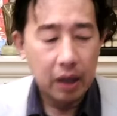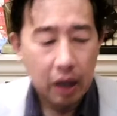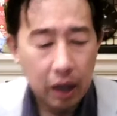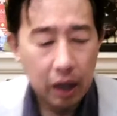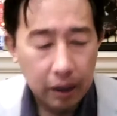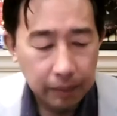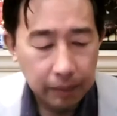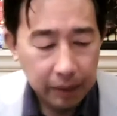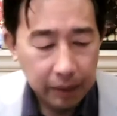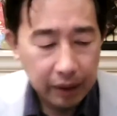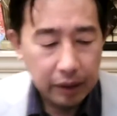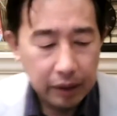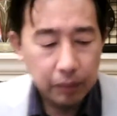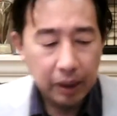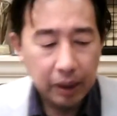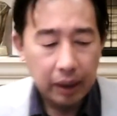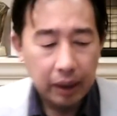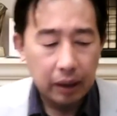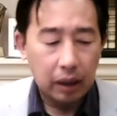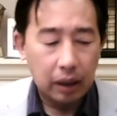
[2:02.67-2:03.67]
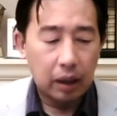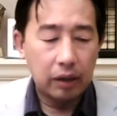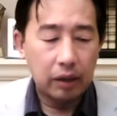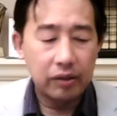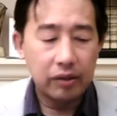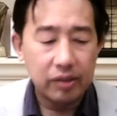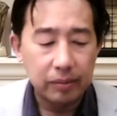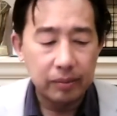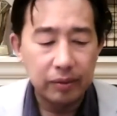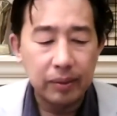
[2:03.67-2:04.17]
Anyway,
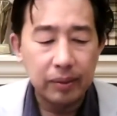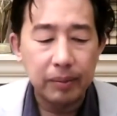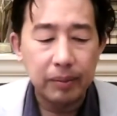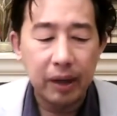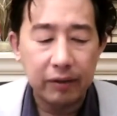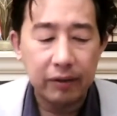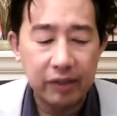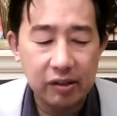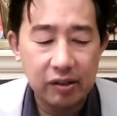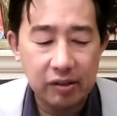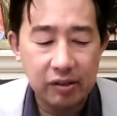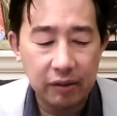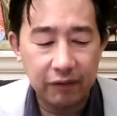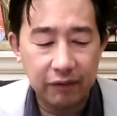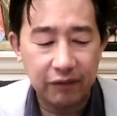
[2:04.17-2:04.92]
some of them have this